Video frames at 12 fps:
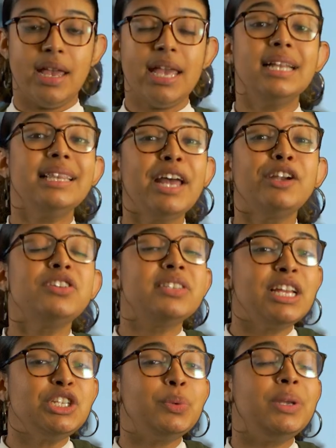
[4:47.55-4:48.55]
In a letter
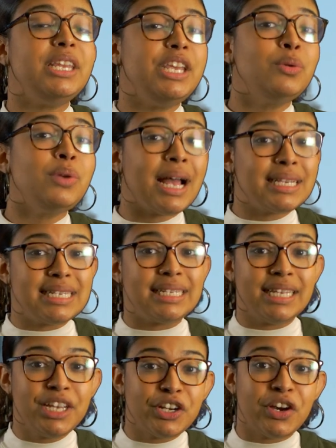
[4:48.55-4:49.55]
sent to a neo-Nazi
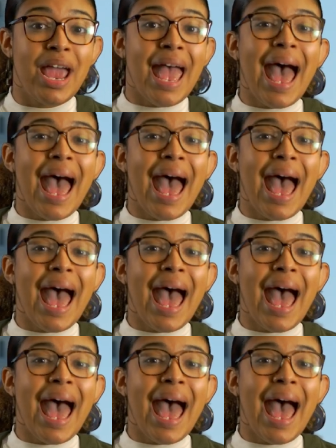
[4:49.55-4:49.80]
leader,